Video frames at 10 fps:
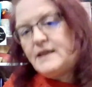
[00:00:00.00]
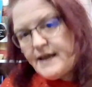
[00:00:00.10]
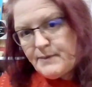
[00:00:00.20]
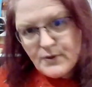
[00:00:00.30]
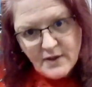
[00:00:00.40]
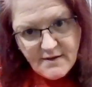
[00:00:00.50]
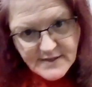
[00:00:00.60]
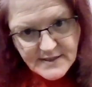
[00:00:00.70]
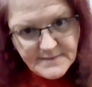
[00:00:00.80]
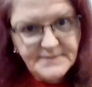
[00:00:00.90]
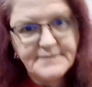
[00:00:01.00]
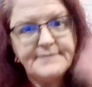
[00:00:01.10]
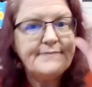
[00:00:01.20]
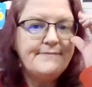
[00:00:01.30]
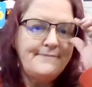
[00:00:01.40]
Ladybird Loves.
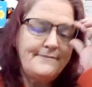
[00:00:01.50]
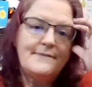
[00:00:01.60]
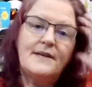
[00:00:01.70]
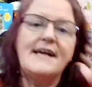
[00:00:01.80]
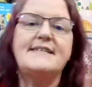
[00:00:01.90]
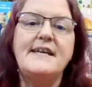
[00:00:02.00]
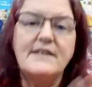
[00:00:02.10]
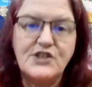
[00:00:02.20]
Lexi